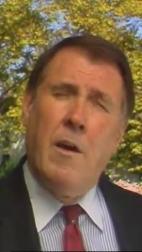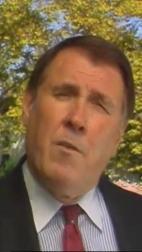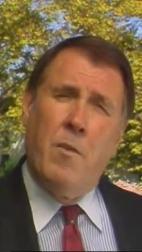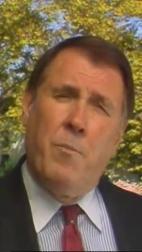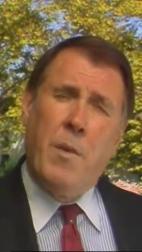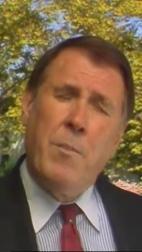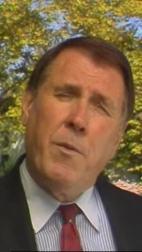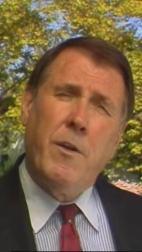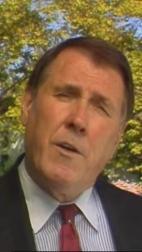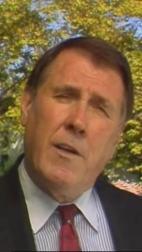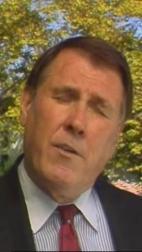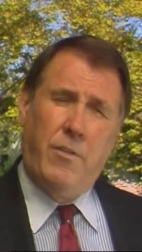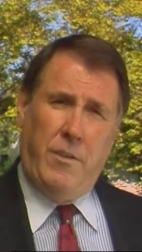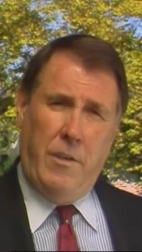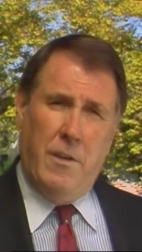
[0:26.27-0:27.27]
The people you're
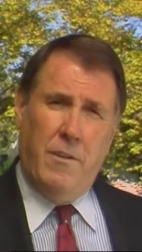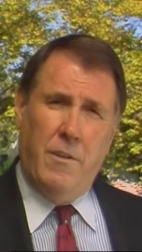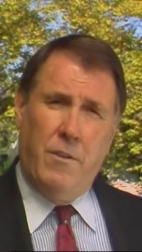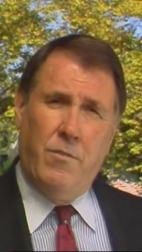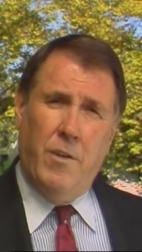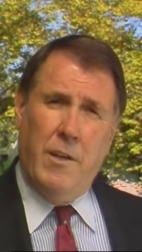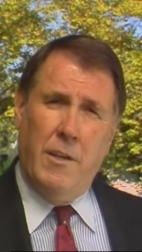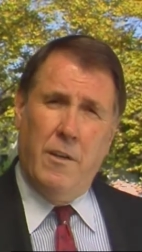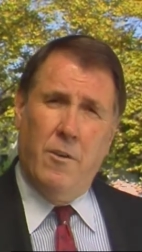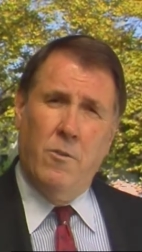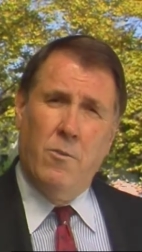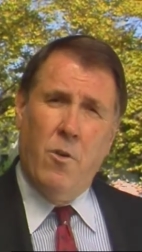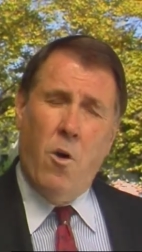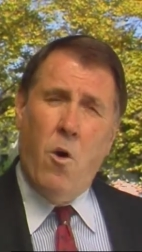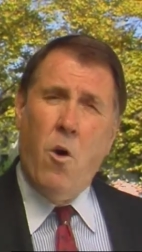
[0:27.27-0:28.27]
going to see on this video
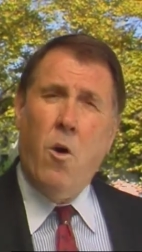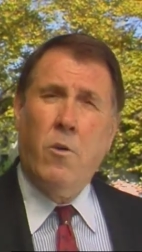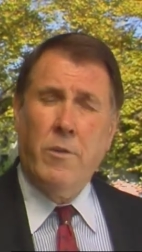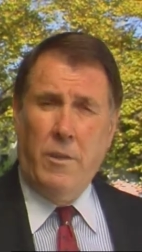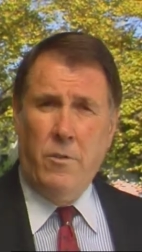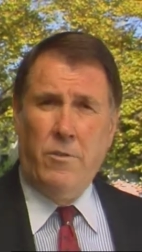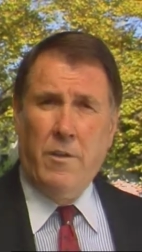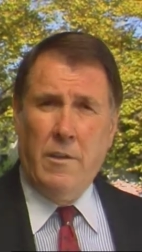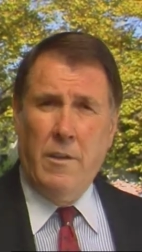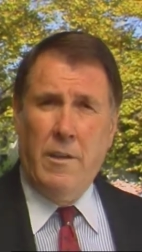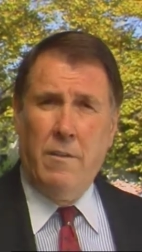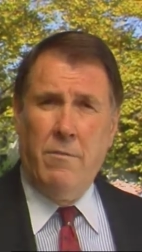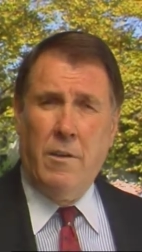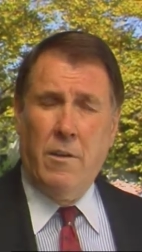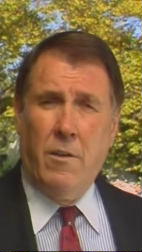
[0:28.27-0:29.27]
all used to
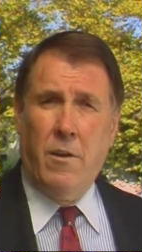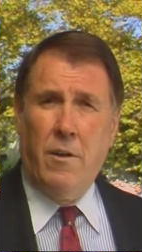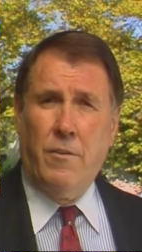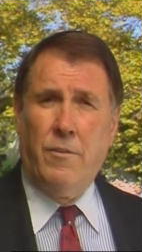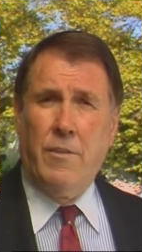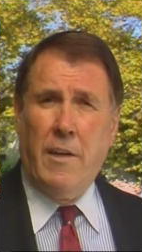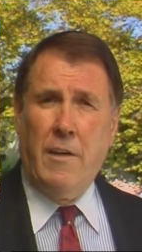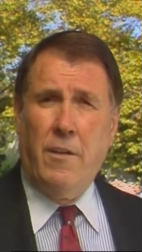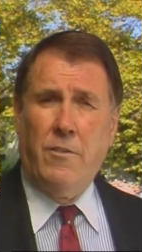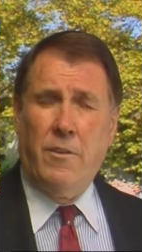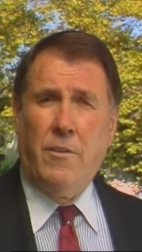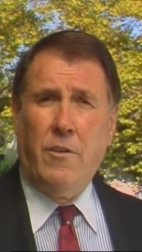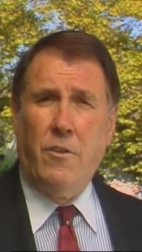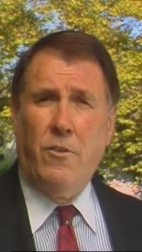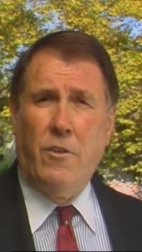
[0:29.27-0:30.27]
live in large state
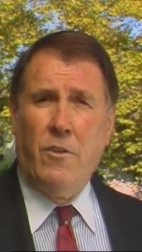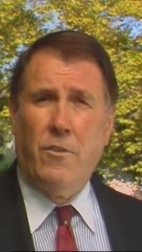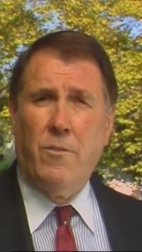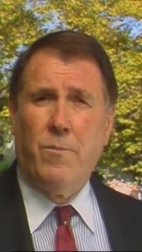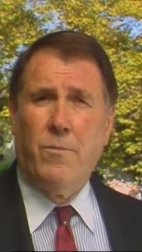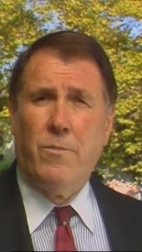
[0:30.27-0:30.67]
institutions.